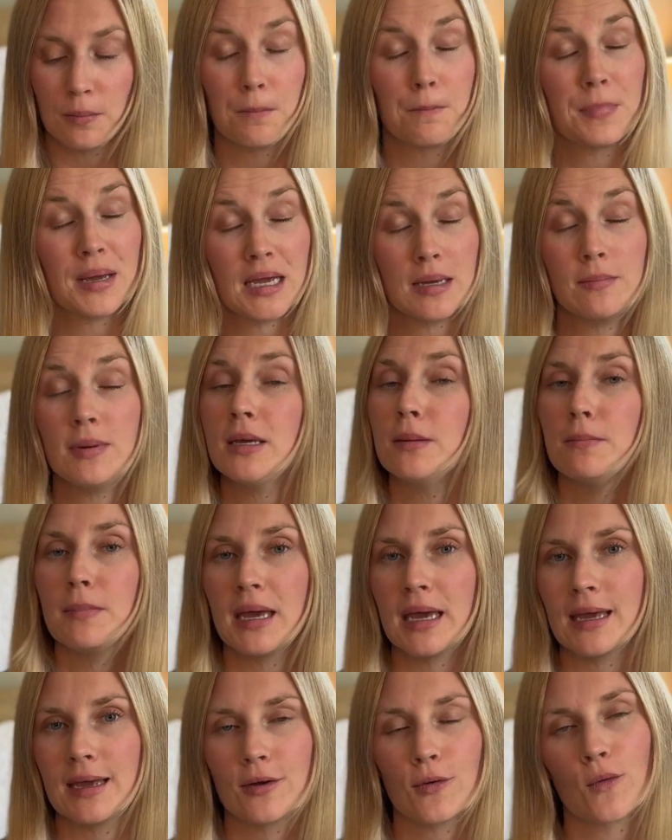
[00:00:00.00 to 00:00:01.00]
Baby
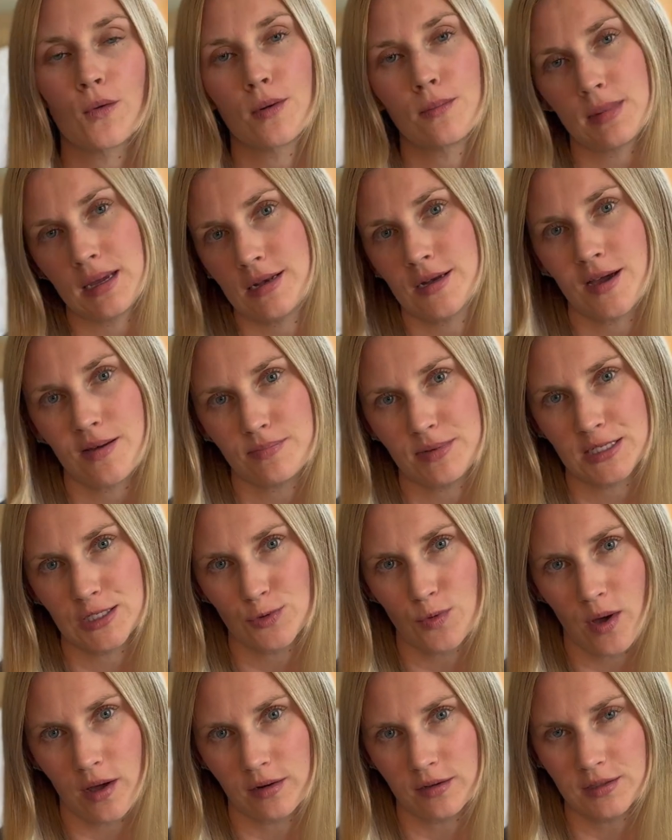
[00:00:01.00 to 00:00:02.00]
may or may not be
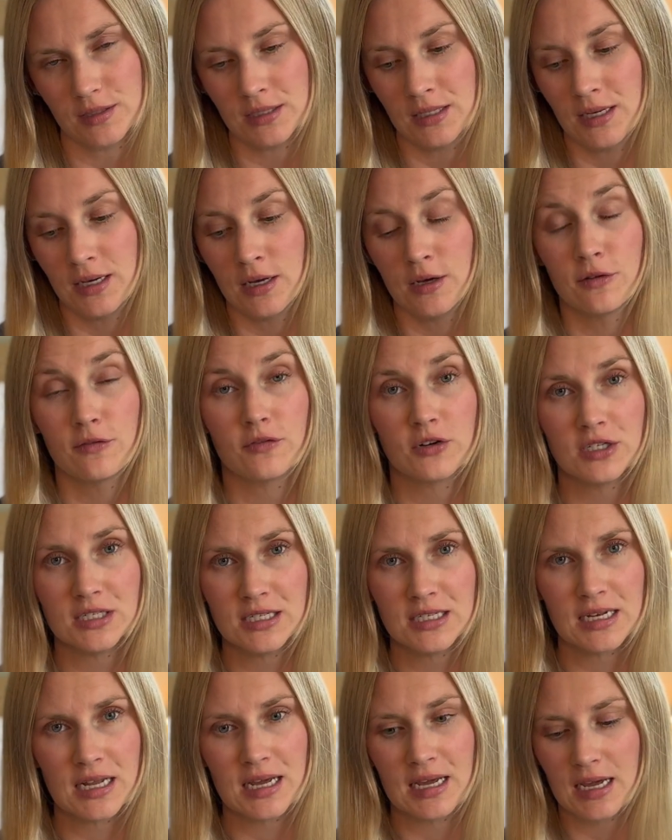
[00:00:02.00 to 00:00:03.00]
swaddled. For
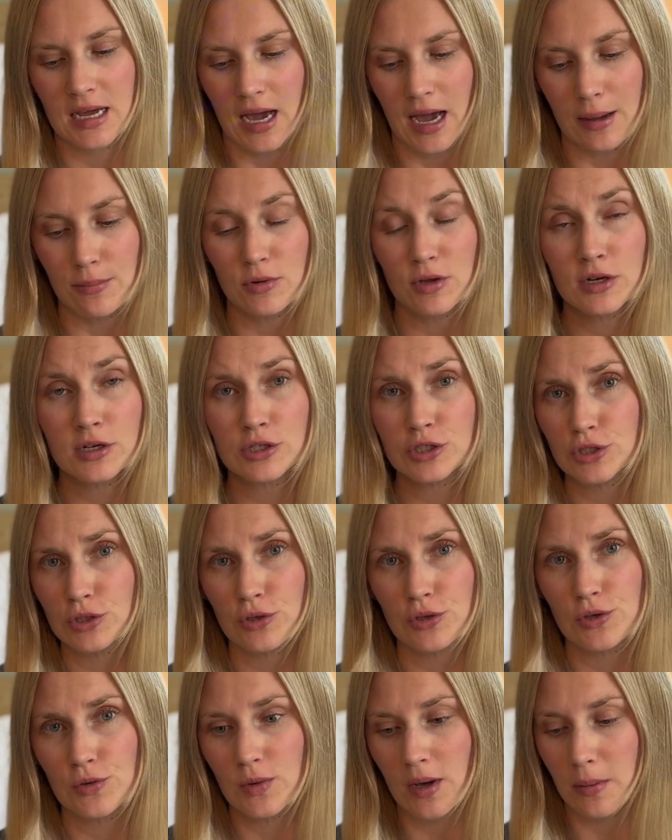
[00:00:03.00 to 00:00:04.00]
today, I'm going to show
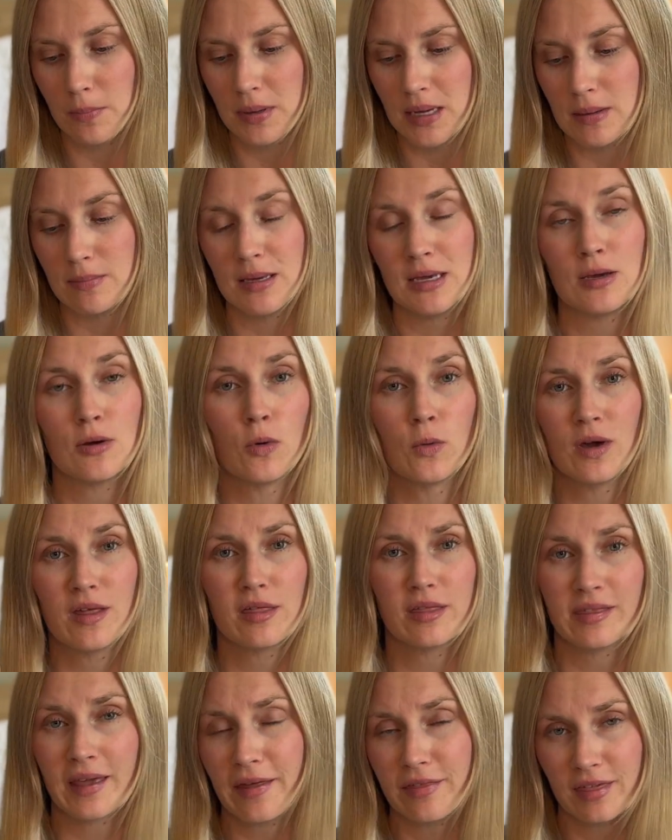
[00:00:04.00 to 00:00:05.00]
you a baby with
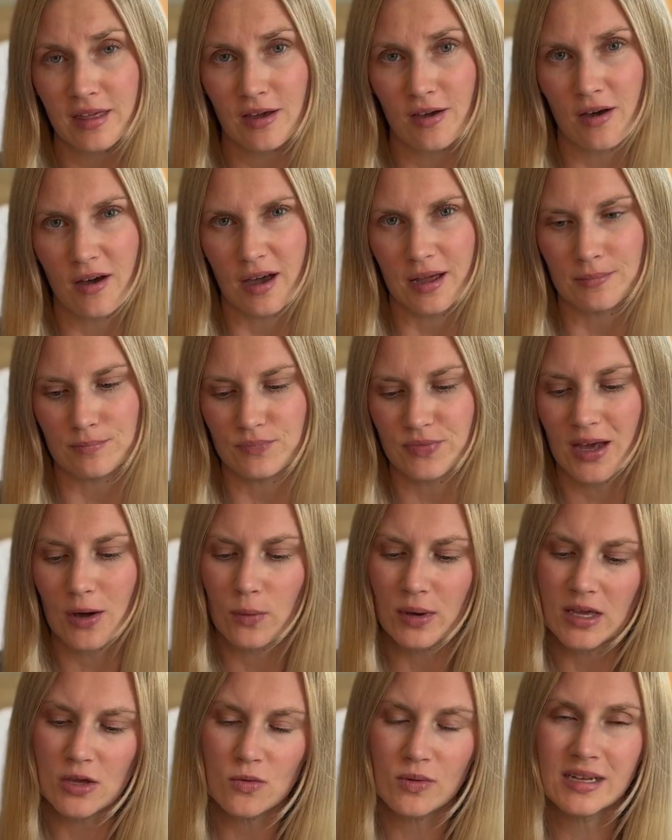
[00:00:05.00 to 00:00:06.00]
nothing on. That
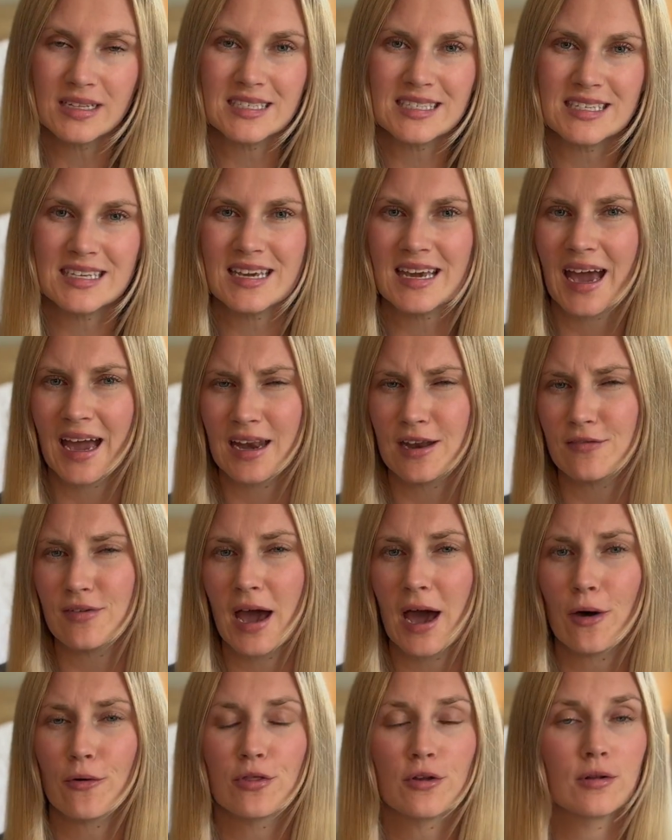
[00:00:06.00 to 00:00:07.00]
way you can see kind of
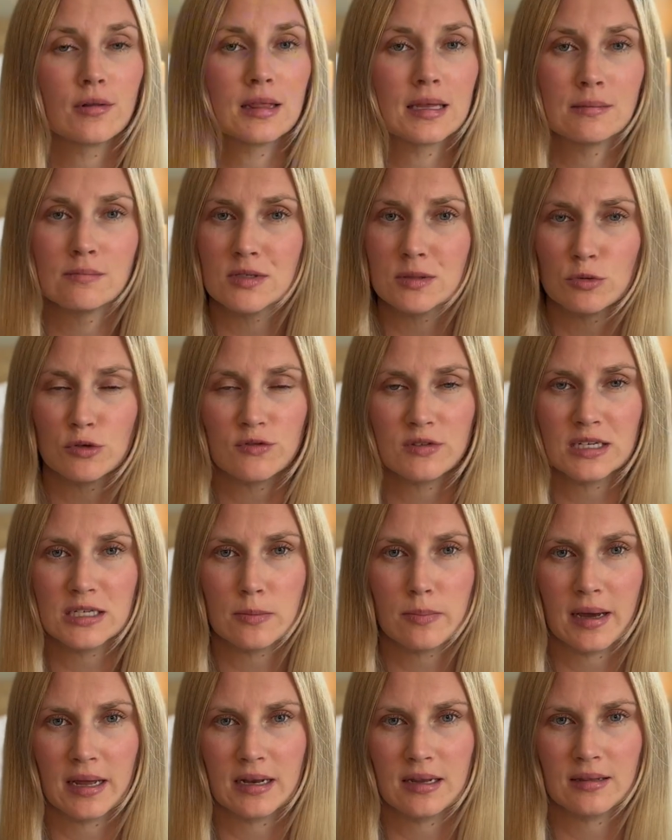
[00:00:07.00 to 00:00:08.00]
how their limbs move
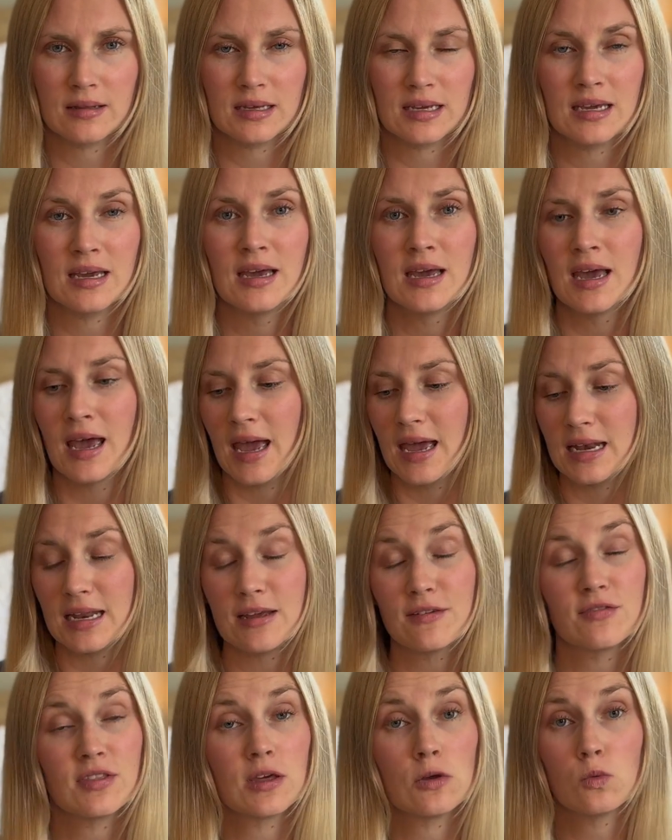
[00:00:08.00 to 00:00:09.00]
independently, and
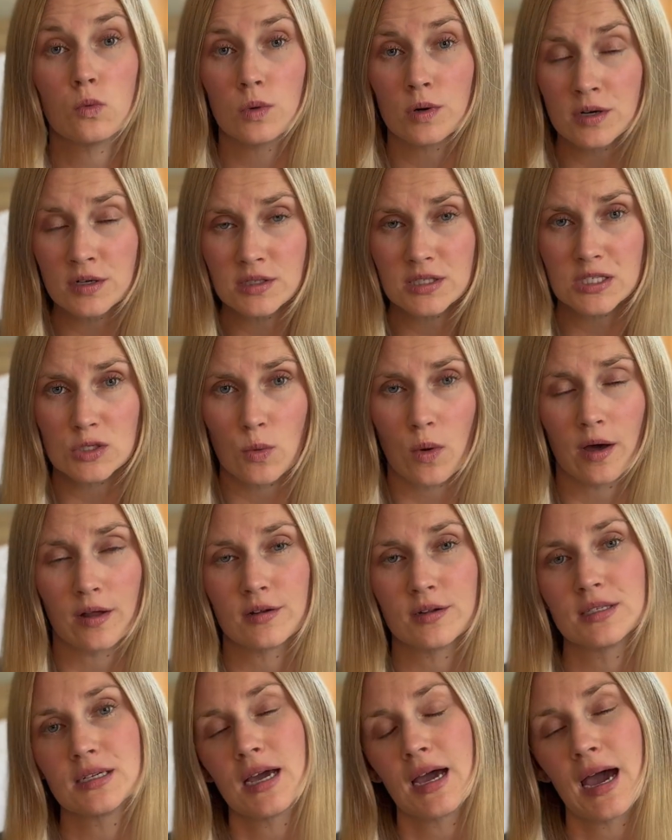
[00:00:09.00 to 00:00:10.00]
if they weren't
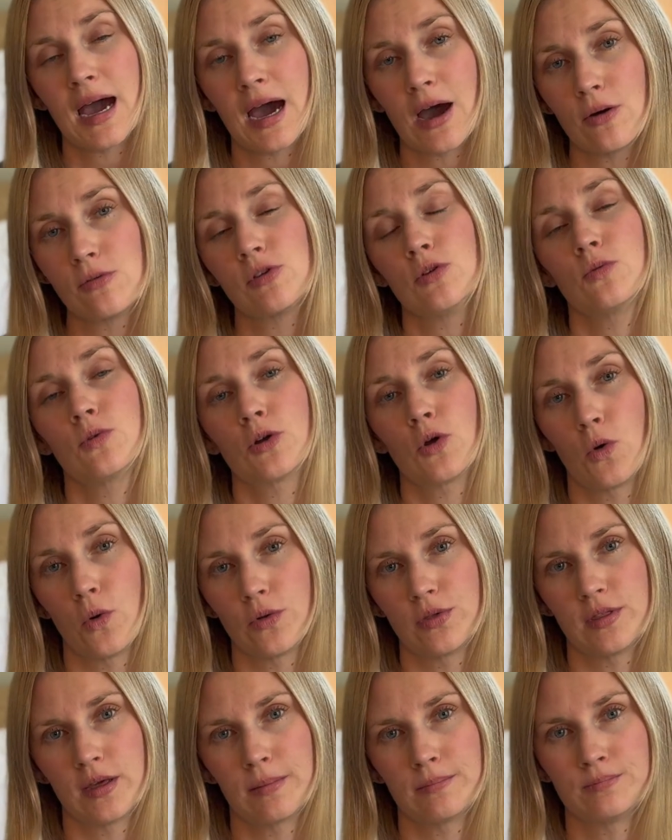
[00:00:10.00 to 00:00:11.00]
swaddled, how you would
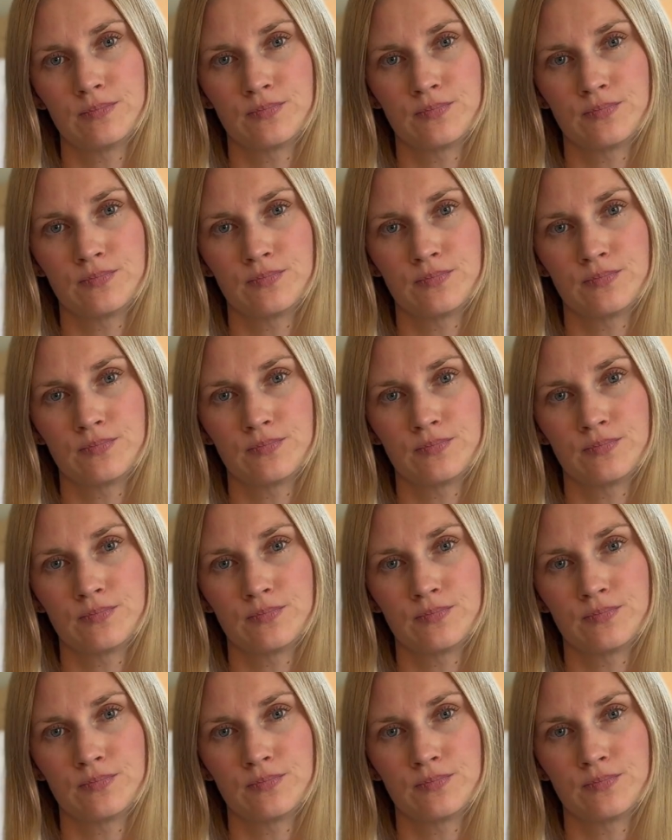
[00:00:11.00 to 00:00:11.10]
hold them.